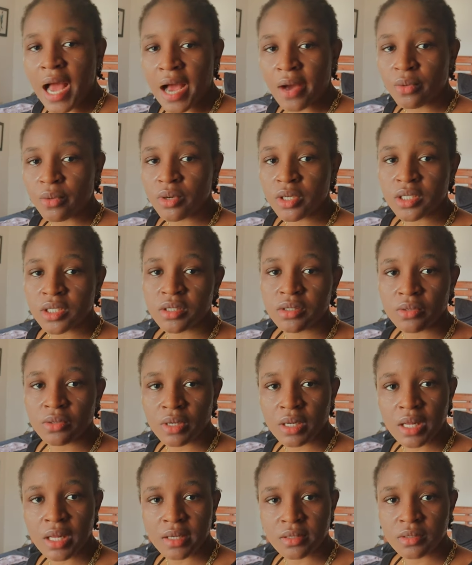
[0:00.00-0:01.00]
I wore this to
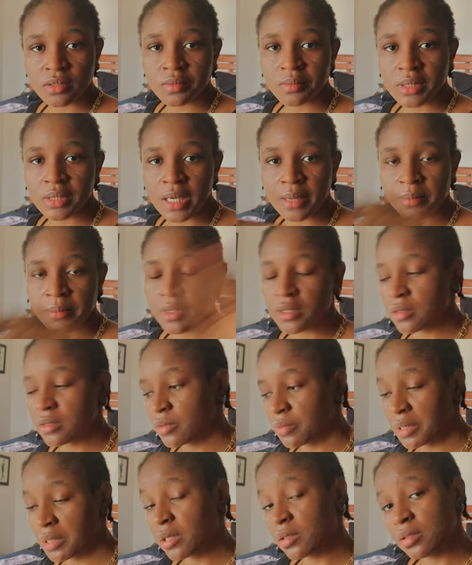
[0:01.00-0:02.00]
class sometime
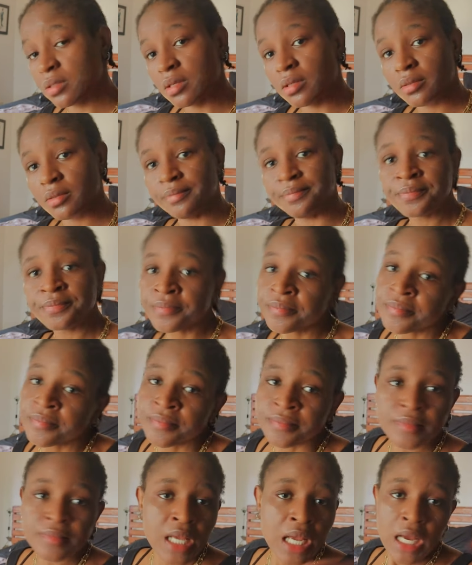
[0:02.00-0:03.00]
this week, so
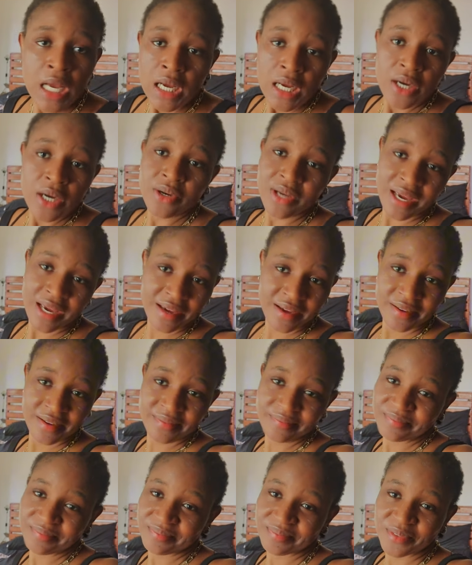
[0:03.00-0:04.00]

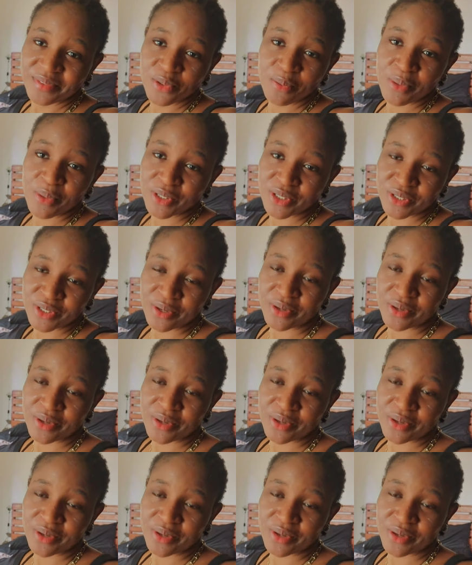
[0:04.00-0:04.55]
okay, too much